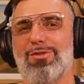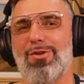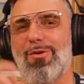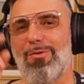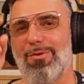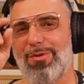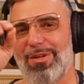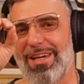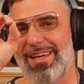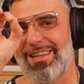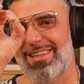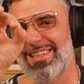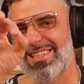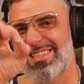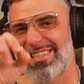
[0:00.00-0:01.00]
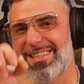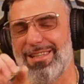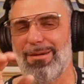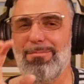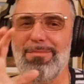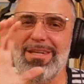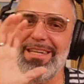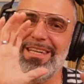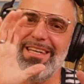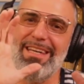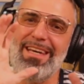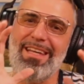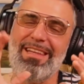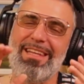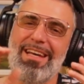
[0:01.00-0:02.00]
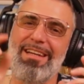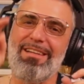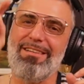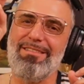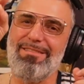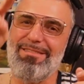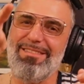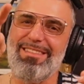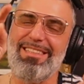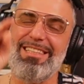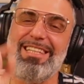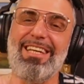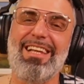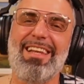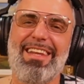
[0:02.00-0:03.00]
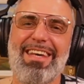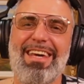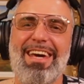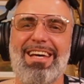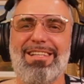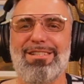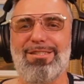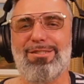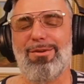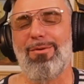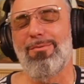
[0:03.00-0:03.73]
you can listen to me and then till the end. So